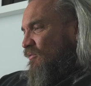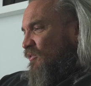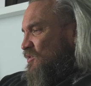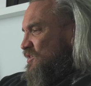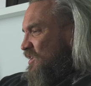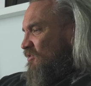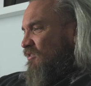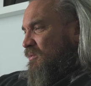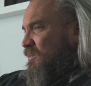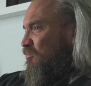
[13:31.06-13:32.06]
the future is
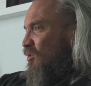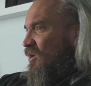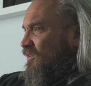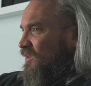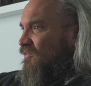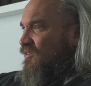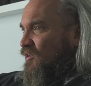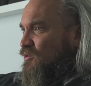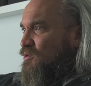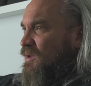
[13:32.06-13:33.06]
incredibly bright, I think, for
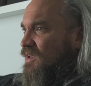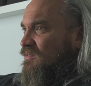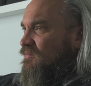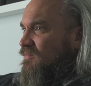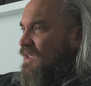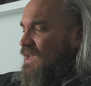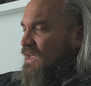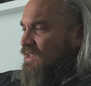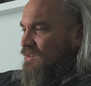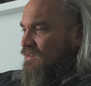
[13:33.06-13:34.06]
New Japan,
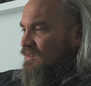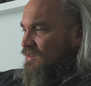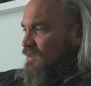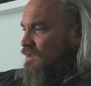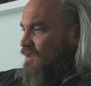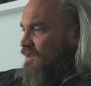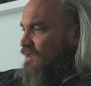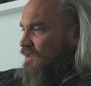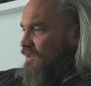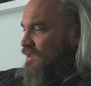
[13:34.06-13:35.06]
and
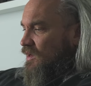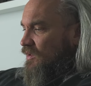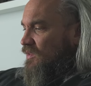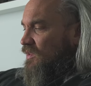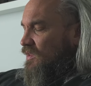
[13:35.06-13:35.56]
you know,